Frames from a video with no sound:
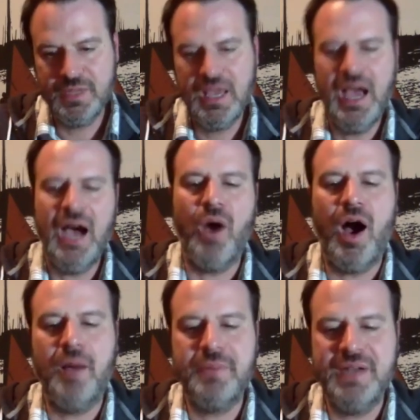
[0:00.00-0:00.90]
How
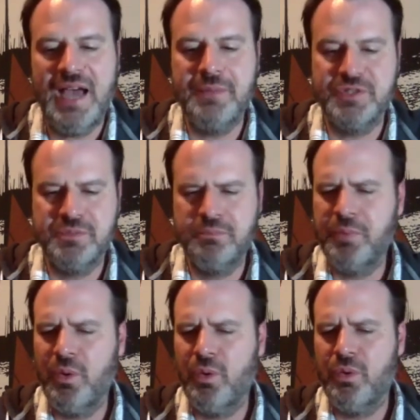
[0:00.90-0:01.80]
Oppenheimer's
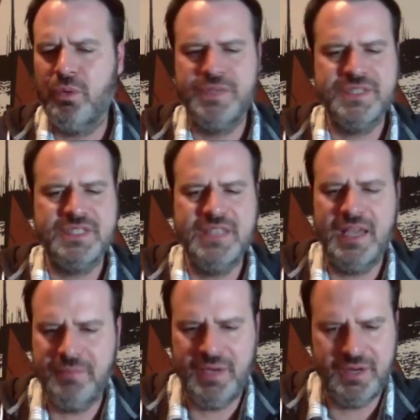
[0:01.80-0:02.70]
boldest
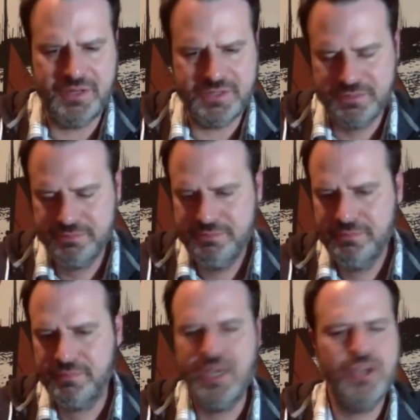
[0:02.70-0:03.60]
nightmares
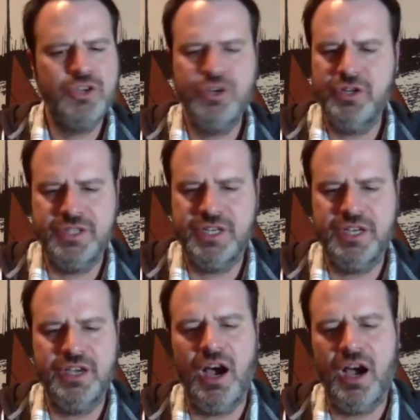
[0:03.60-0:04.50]
couldn't
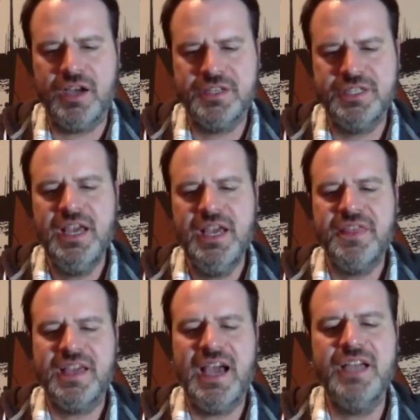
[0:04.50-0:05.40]
concoct the
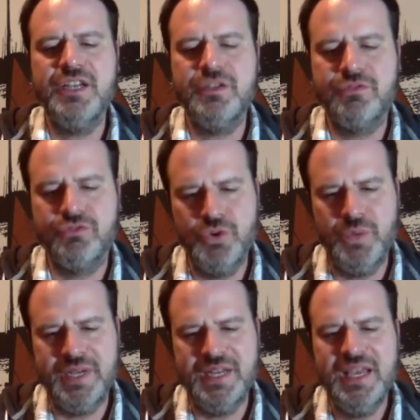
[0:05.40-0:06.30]
kind of
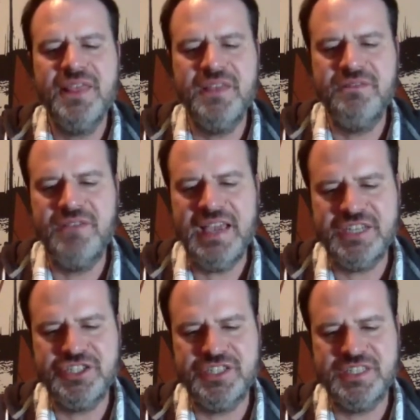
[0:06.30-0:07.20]
ruin that
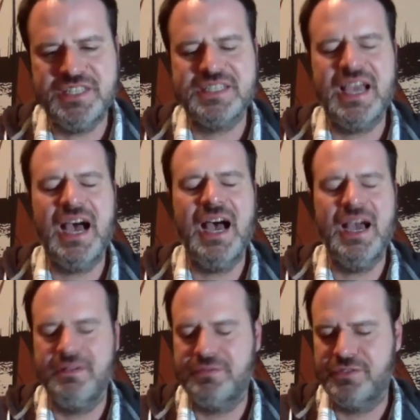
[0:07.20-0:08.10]
vanishes a
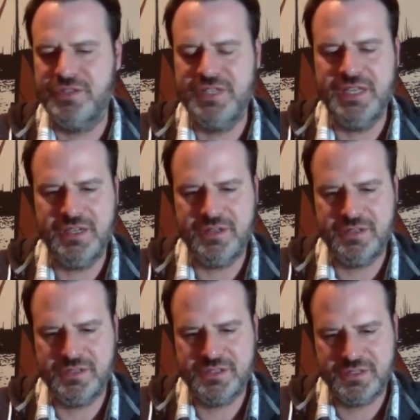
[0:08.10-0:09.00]
sky for
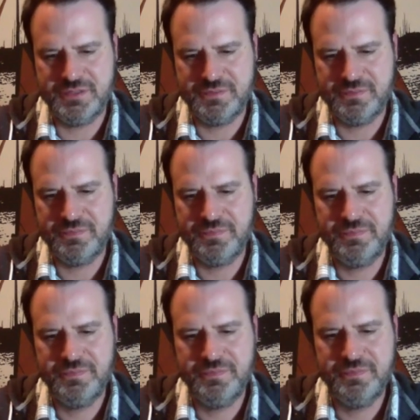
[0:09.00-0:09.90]
years.
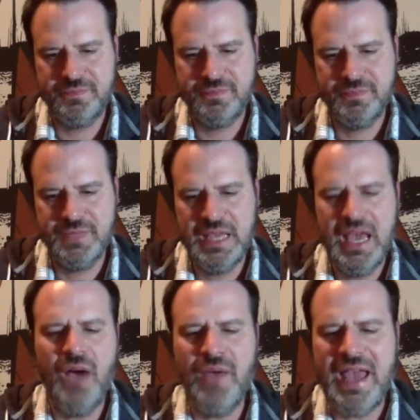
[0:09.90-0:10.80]

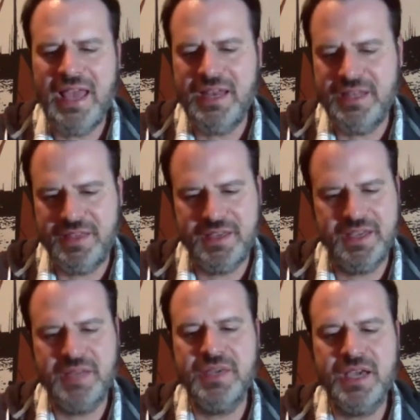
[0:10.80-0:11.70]
How anything
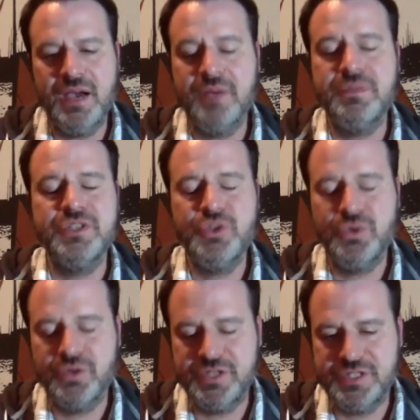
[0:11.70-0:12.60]
could become a
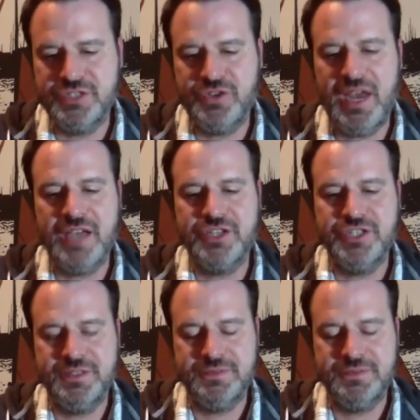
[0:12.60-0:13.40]
tourist attraction.